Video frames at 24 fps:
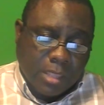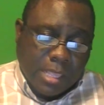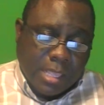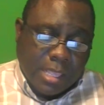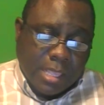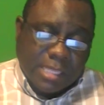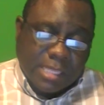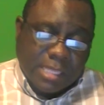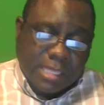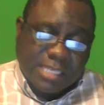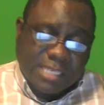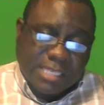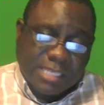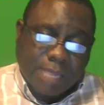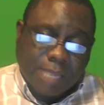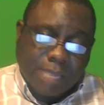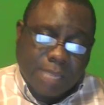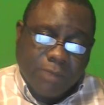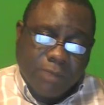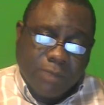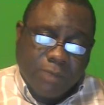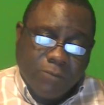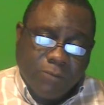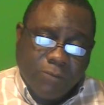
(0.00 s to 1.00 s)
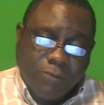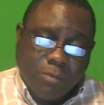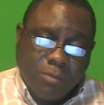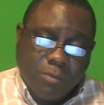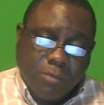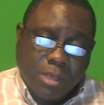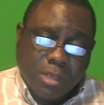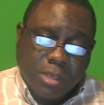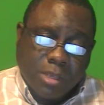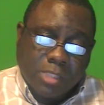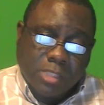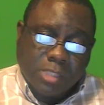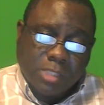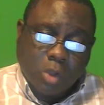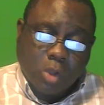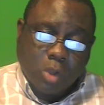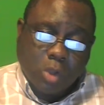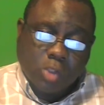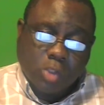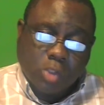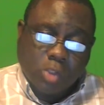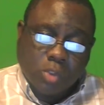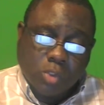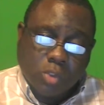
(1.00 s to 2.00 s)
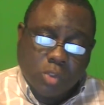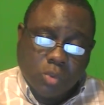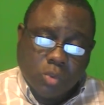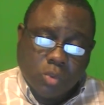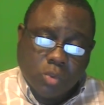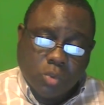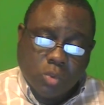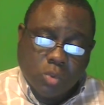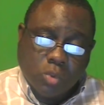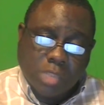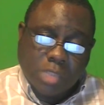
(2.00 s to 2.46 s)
The Zachman framework is also used